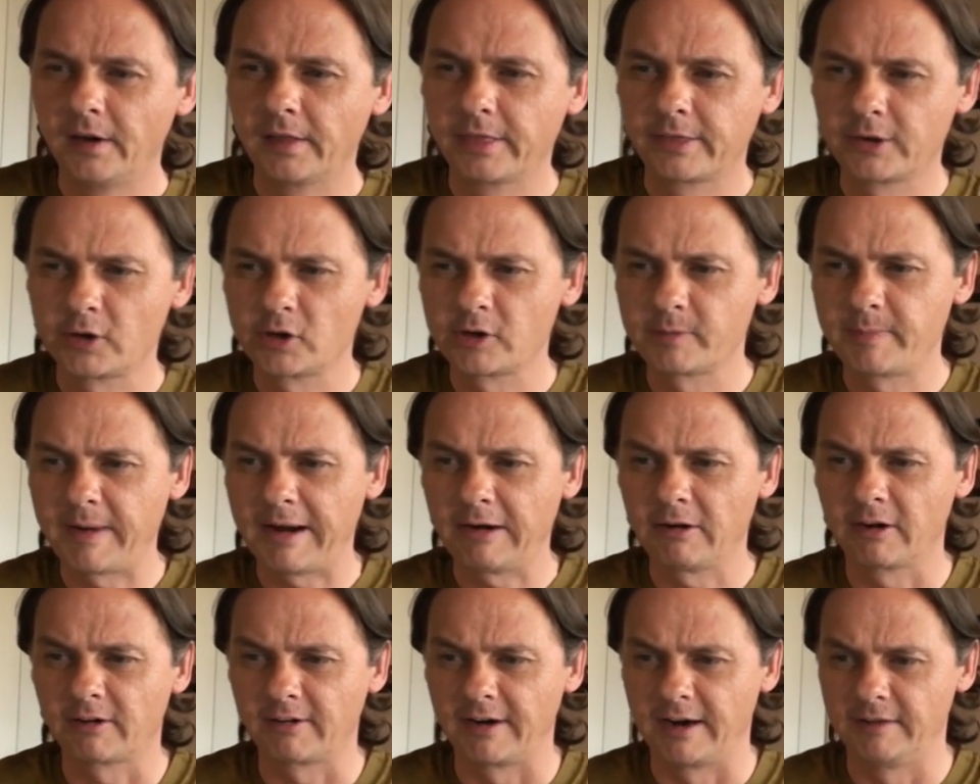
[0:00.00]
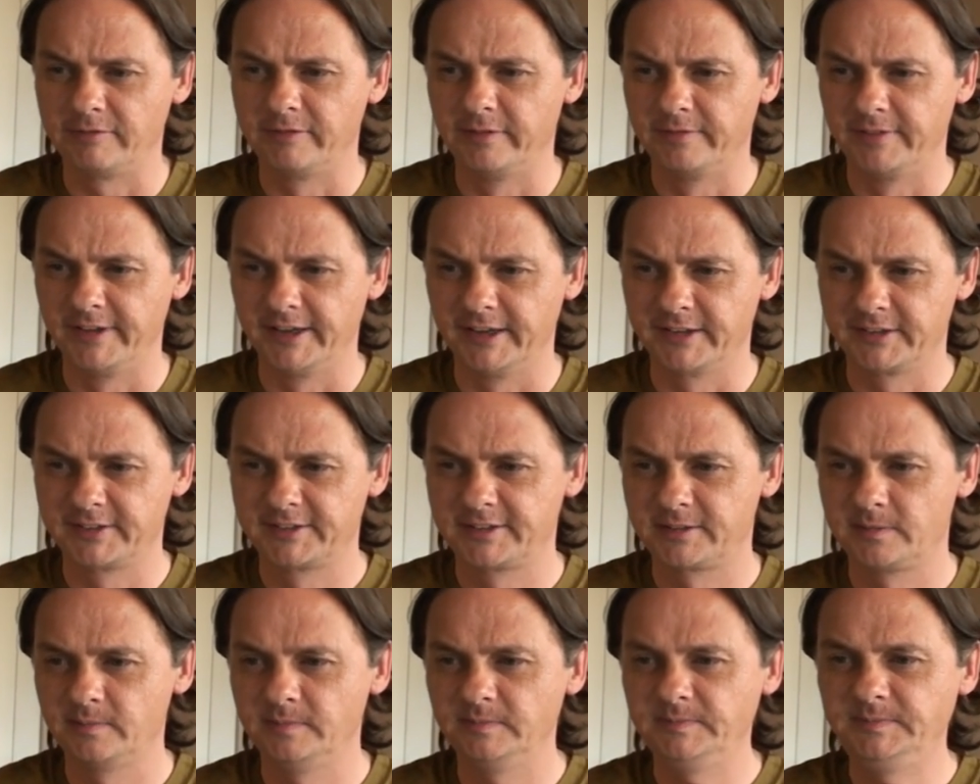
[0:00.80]
Third paragraph of
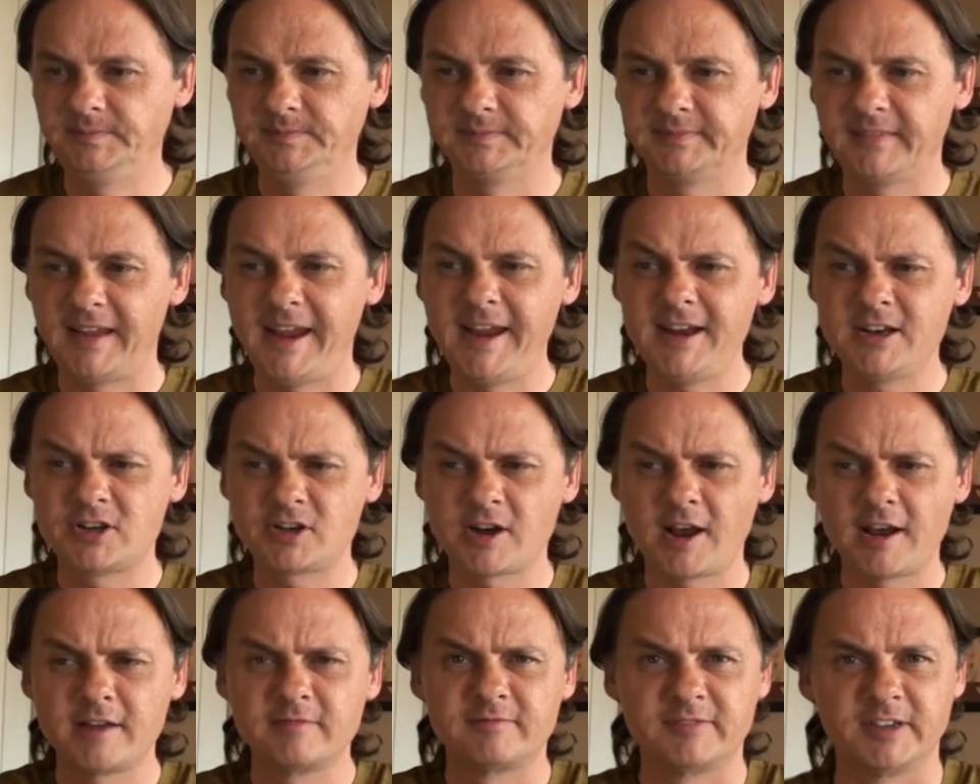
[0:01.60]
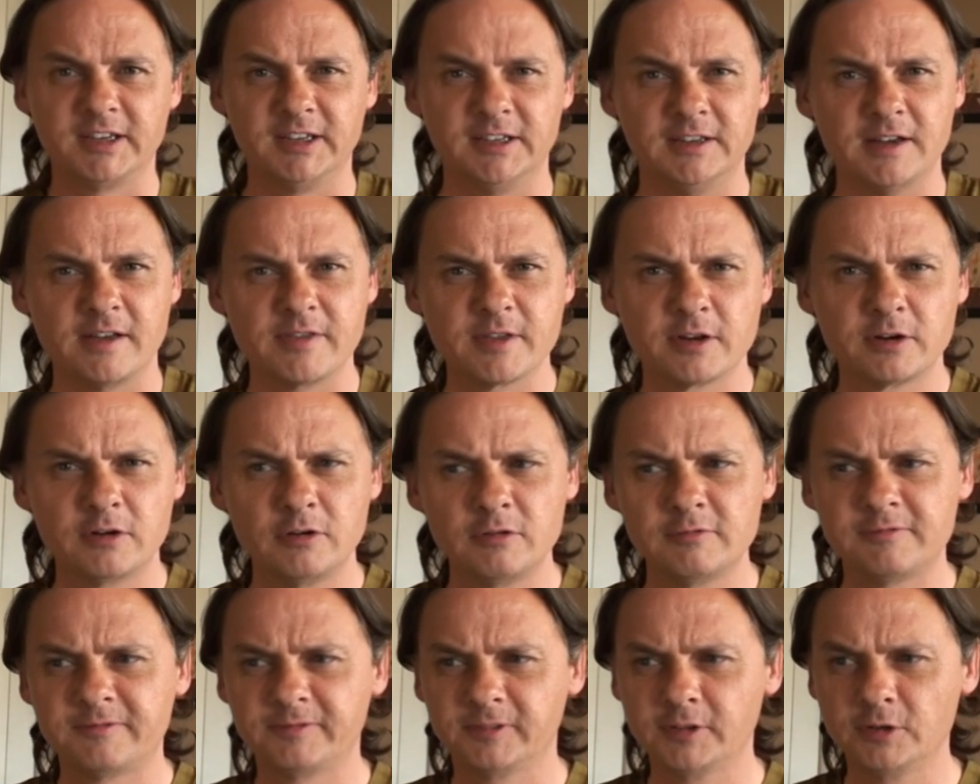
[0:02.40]
this. HIV and the
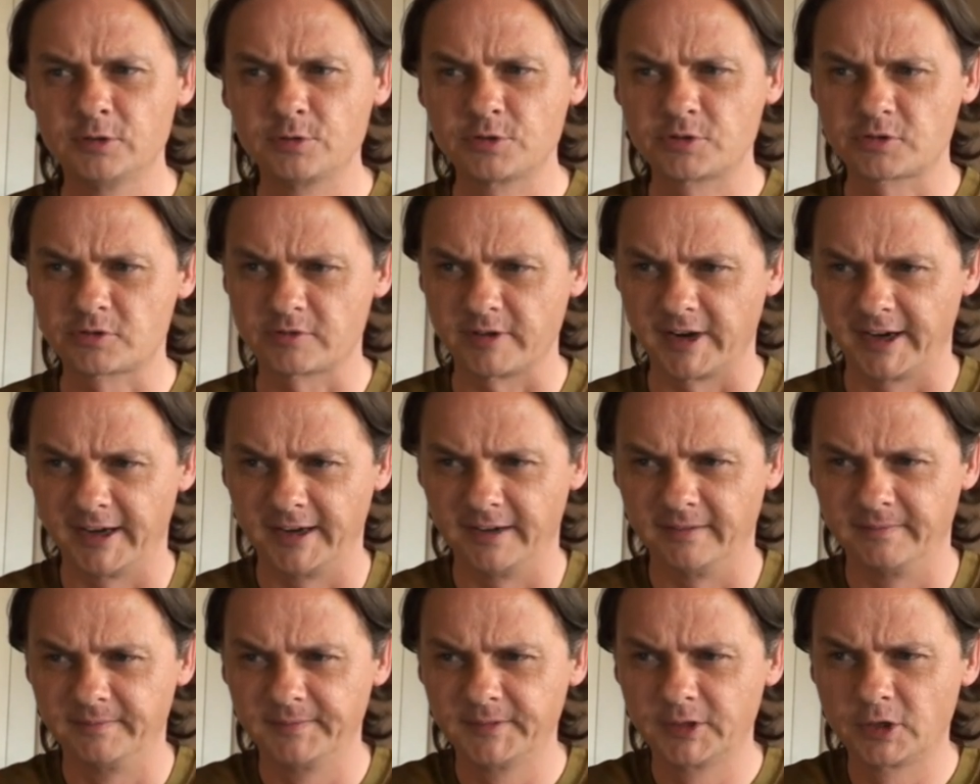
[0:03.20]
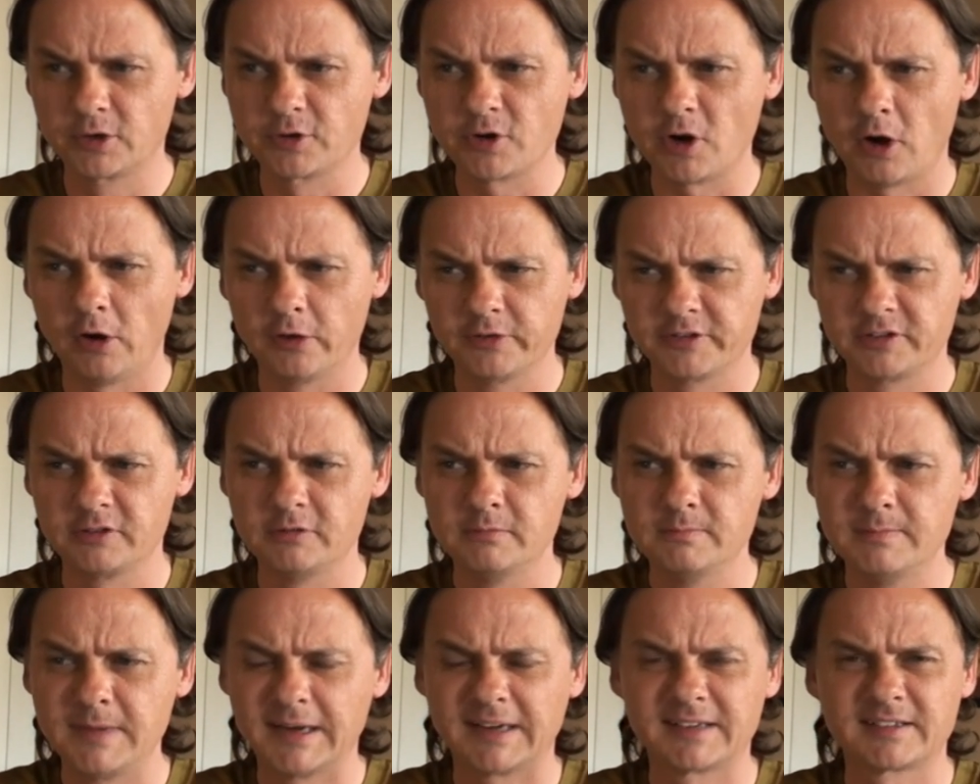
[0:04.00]
new flu strain could
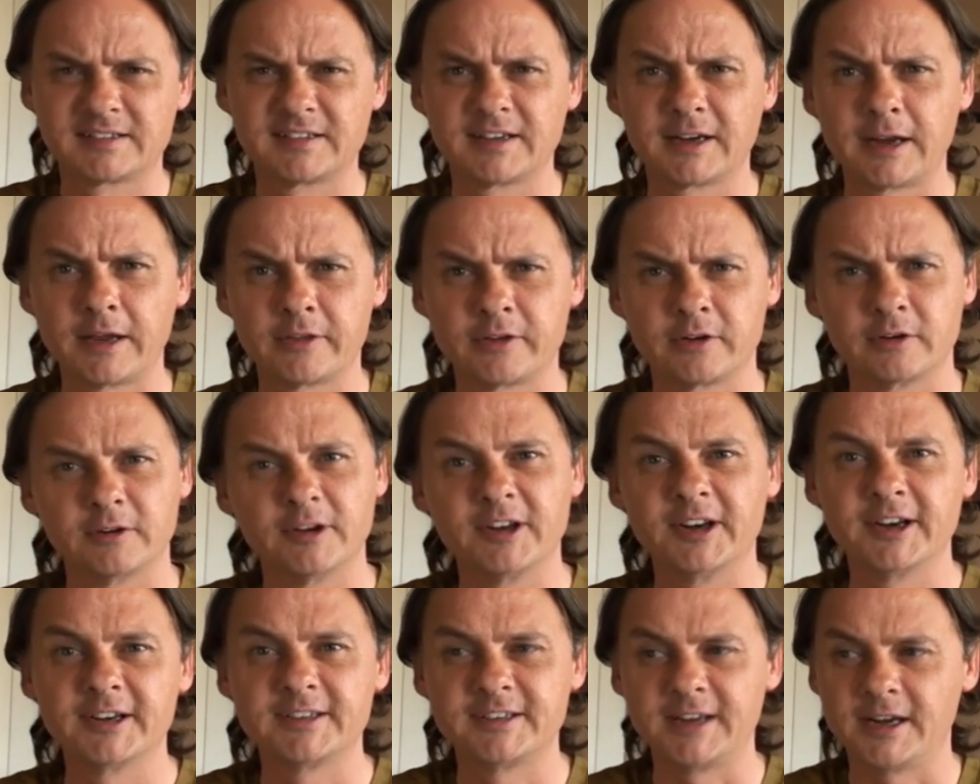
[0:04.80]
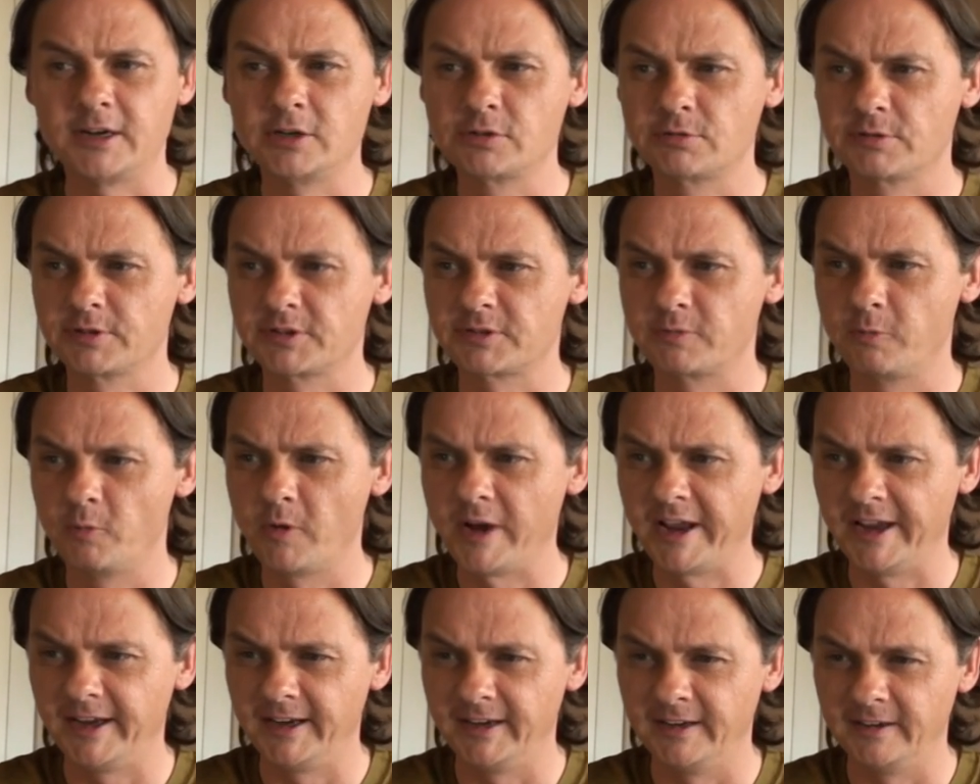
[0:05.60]
also mix together in a dangerous
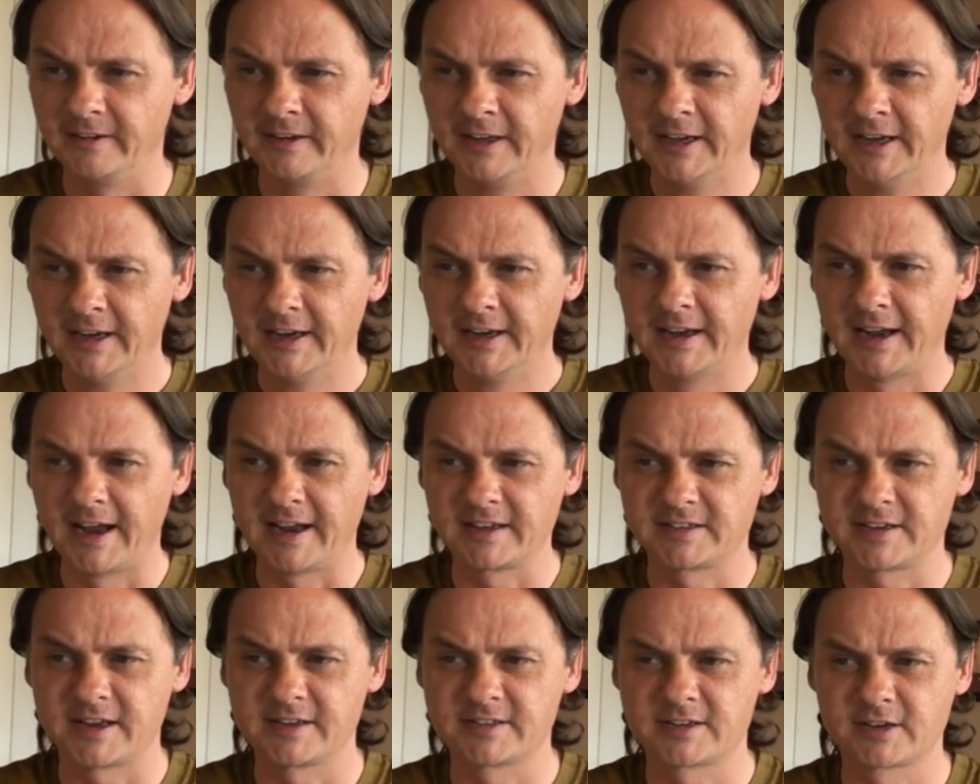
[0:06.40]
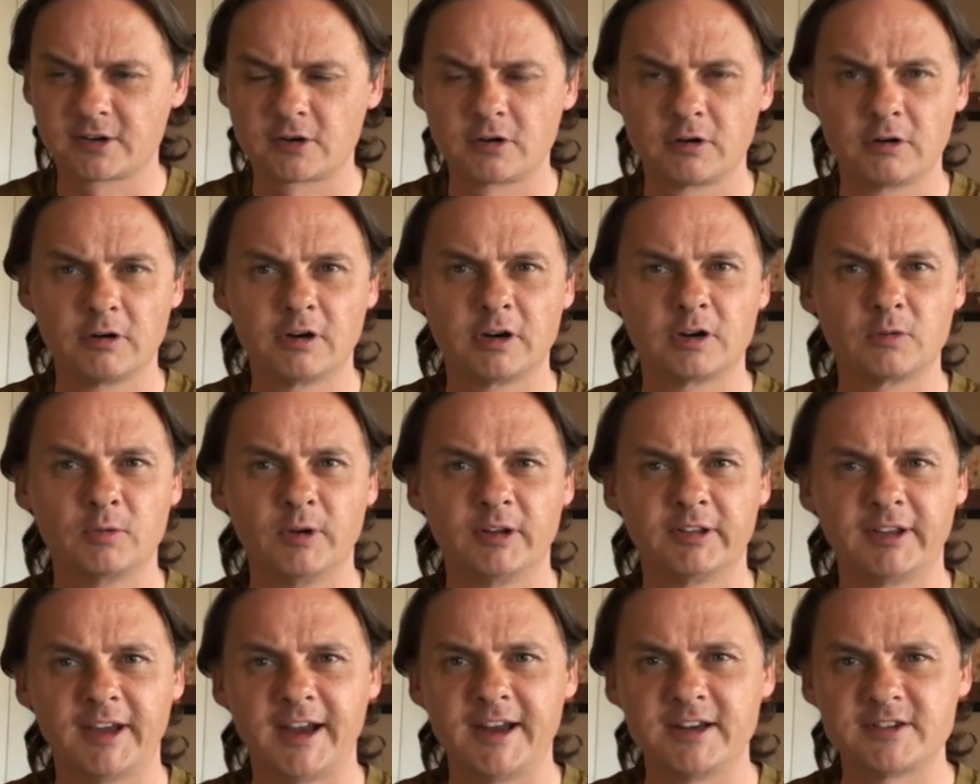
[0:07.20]
way, as has occurred
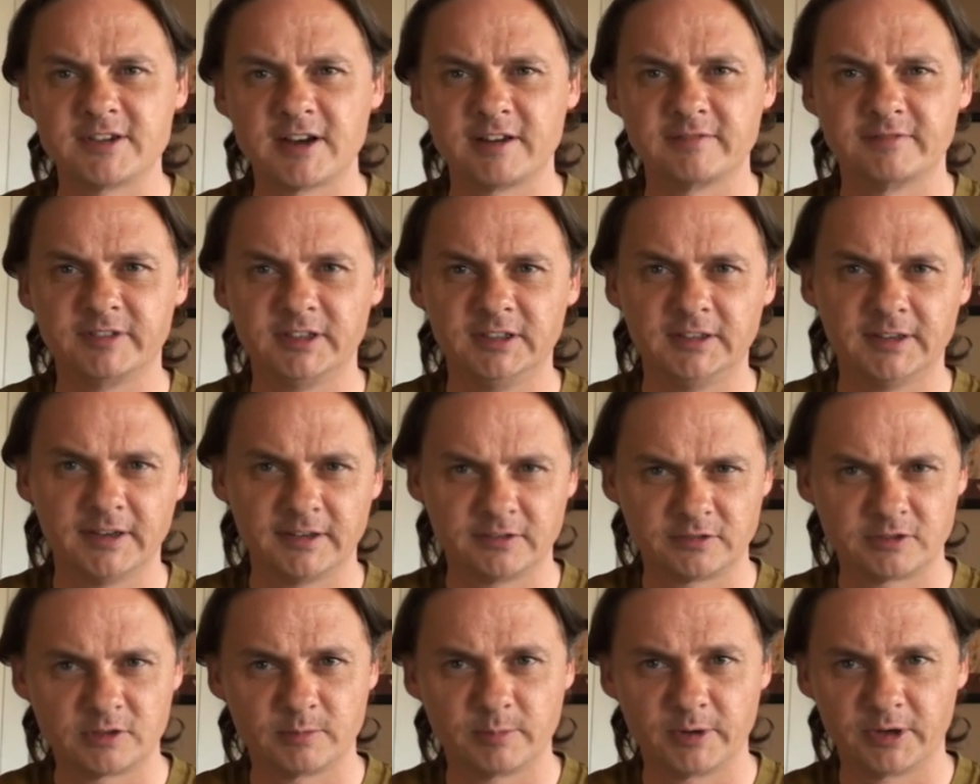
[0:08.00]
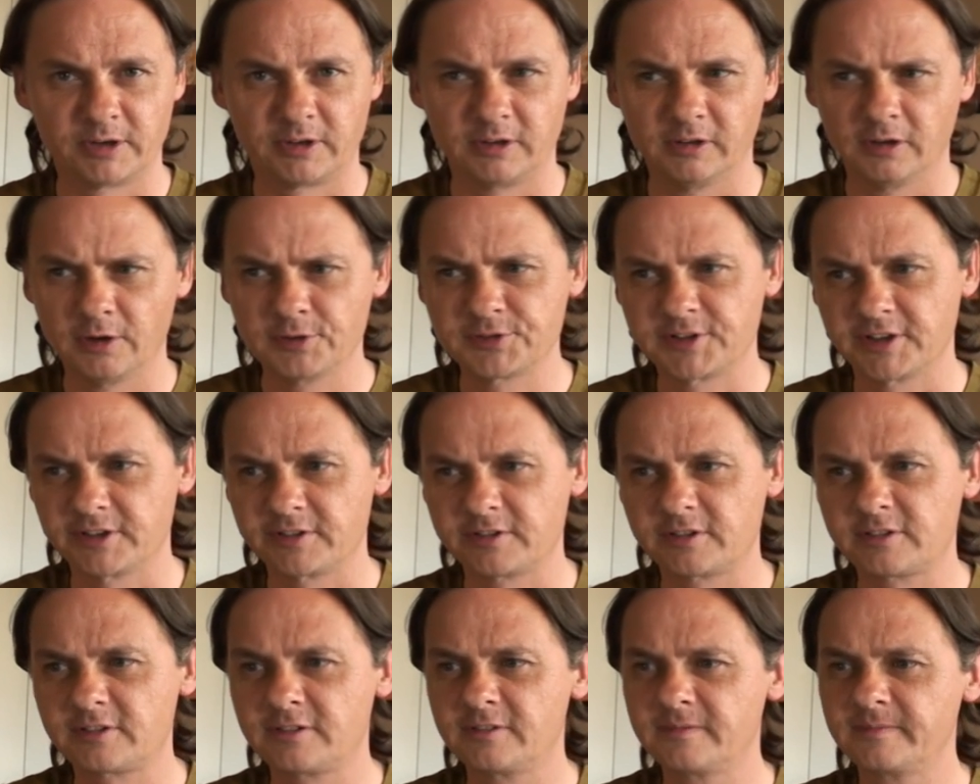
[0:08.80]
with HIV and
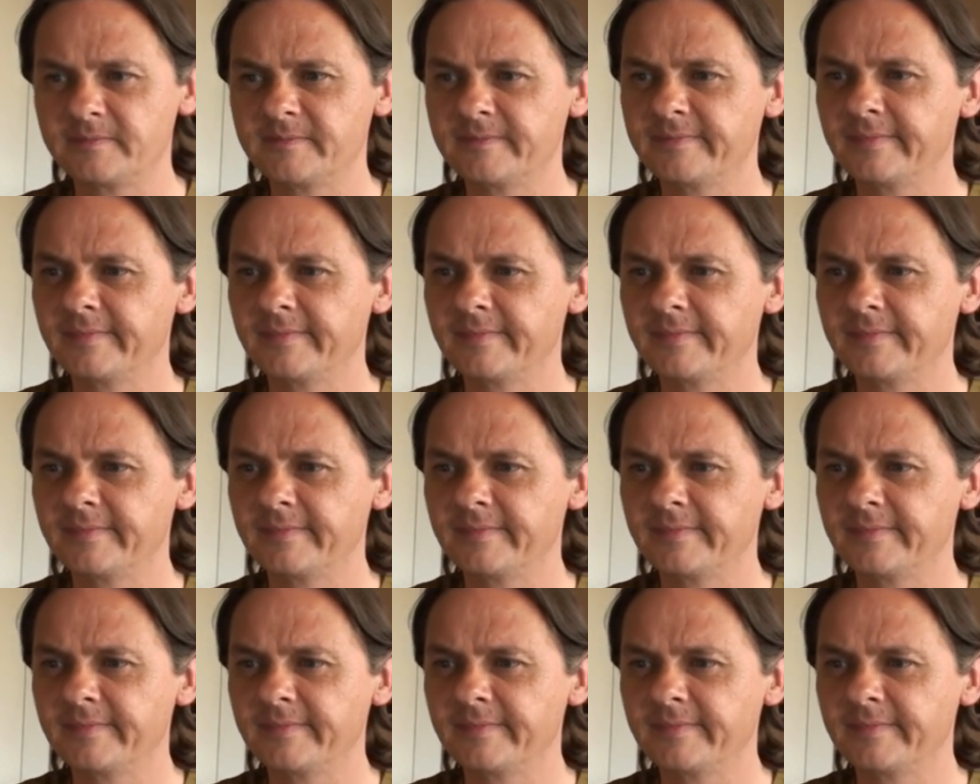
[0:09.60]
tuberculosis.